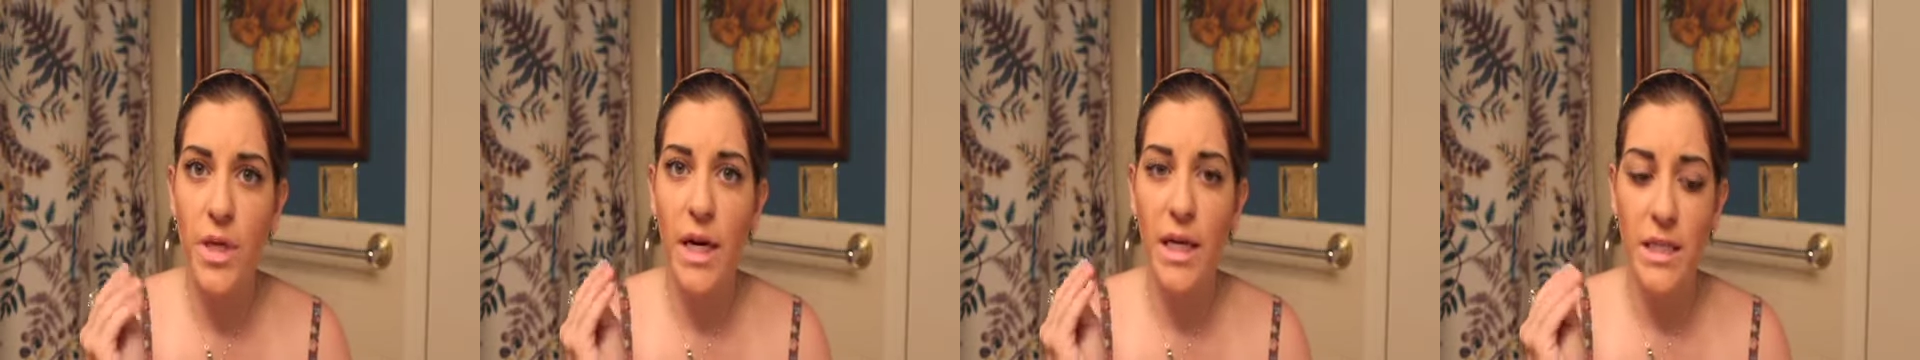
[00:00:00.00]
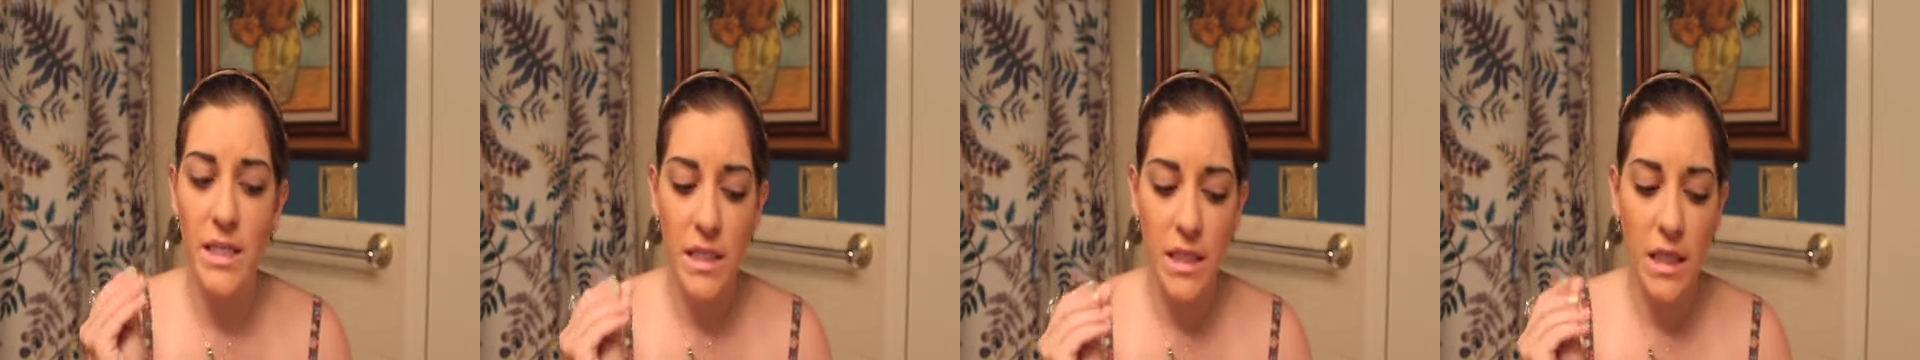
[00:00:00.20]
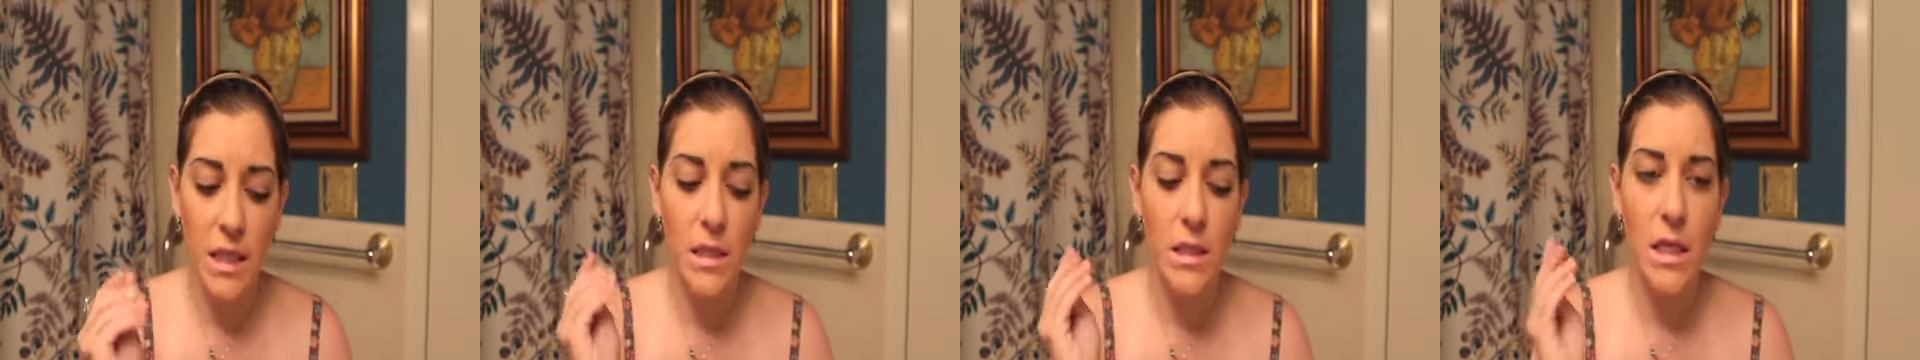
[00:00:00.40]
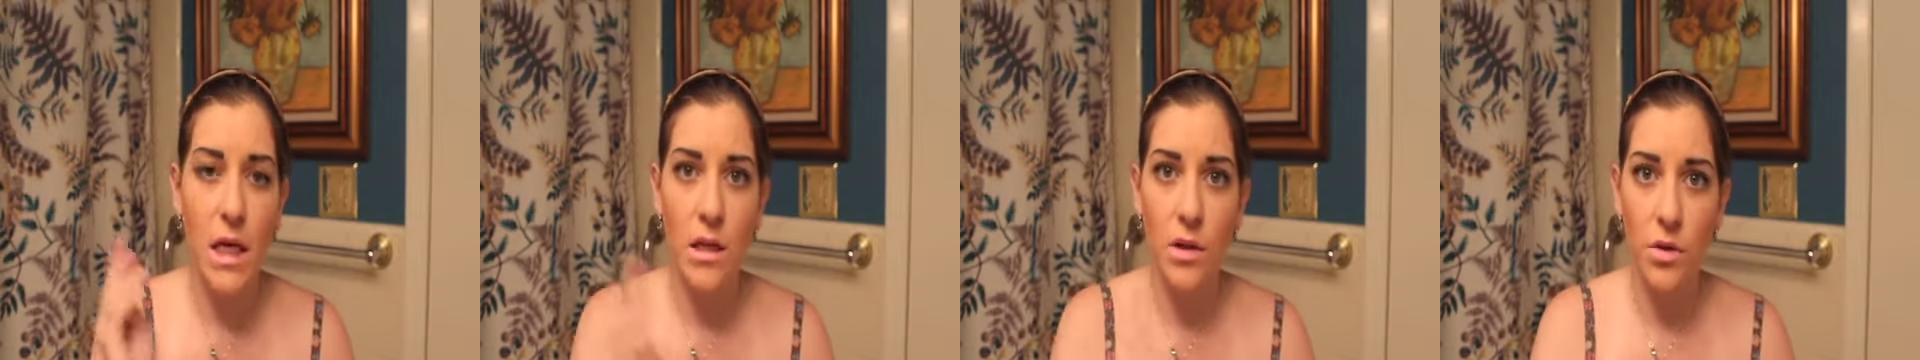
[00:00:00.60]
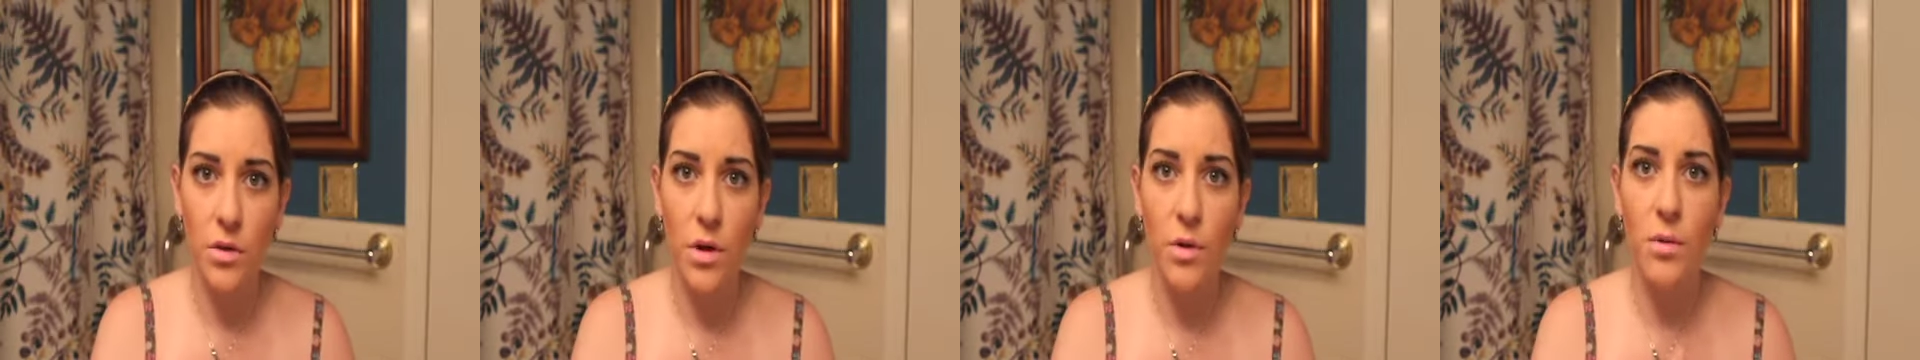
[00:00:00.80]
I did
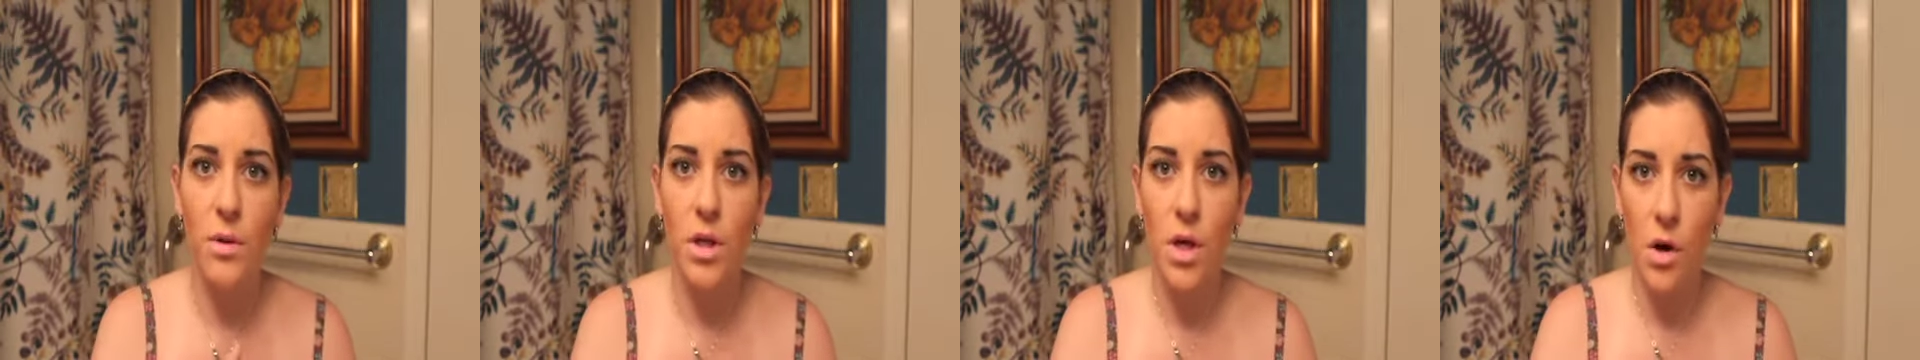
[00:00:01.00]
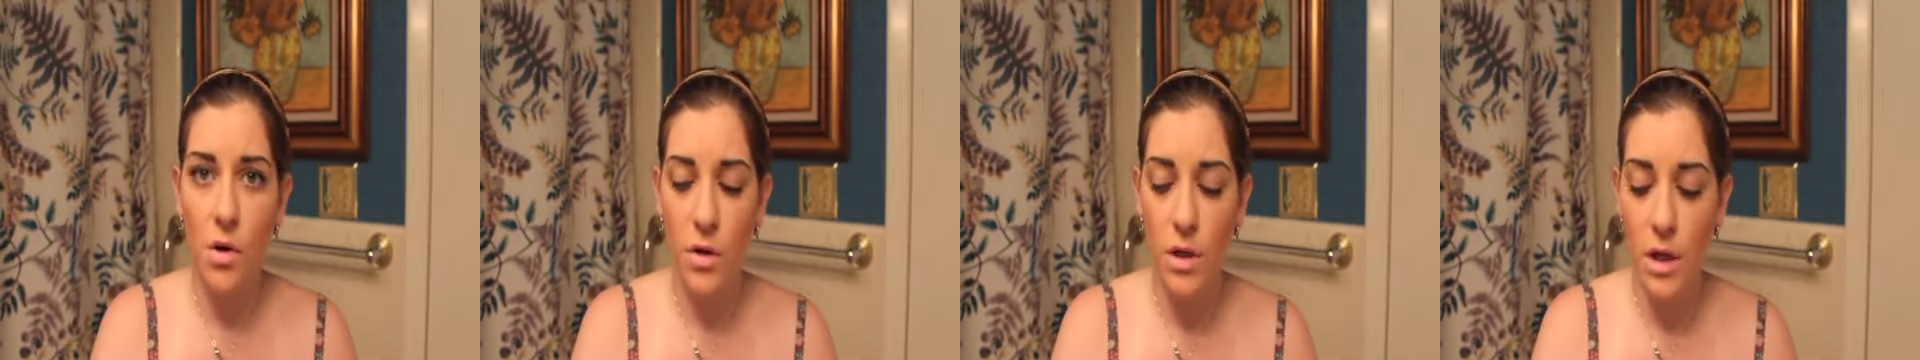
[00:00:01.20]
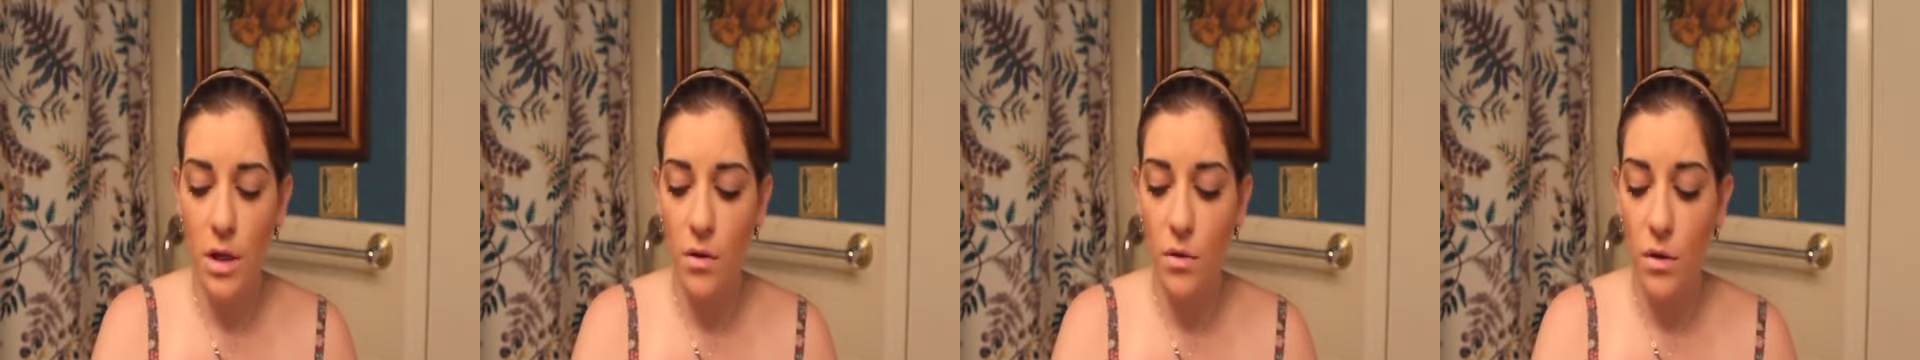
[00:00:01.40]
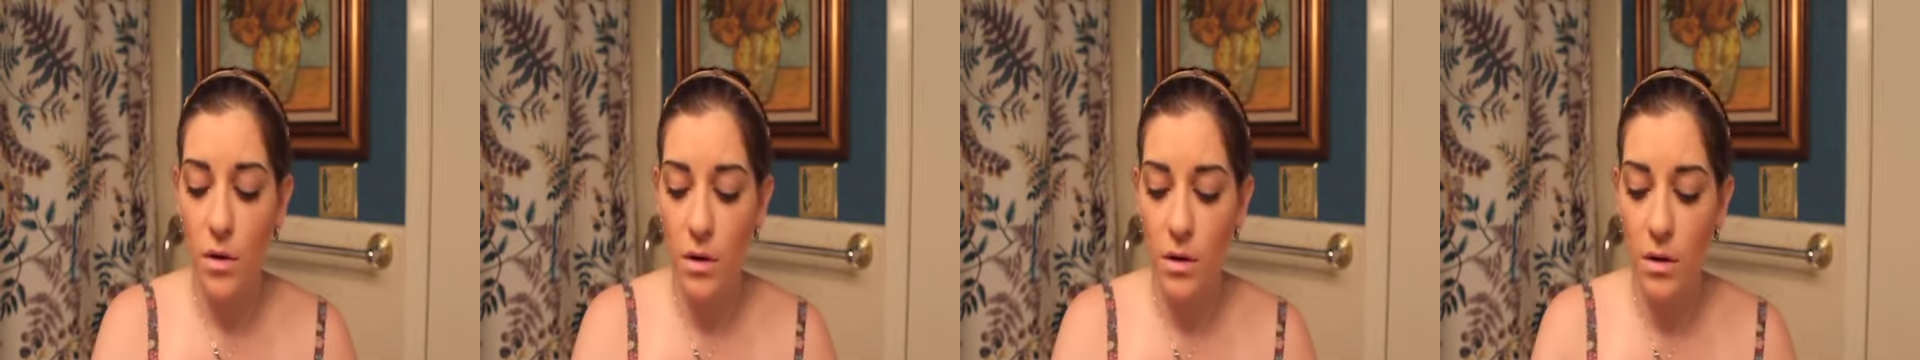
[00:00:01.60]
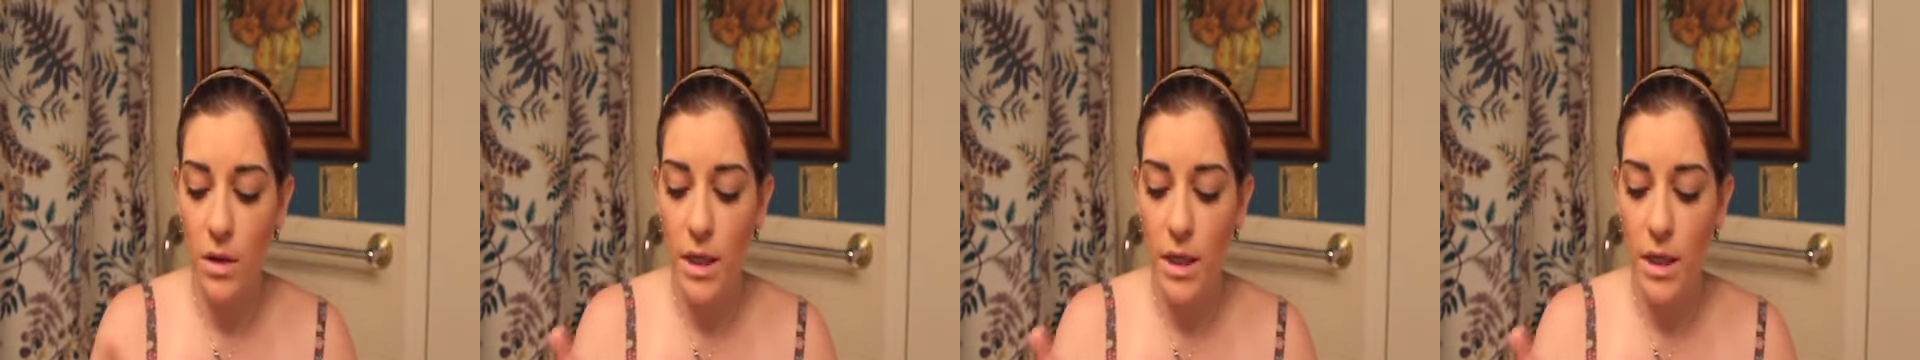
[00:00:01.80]
dilute it with coconut oil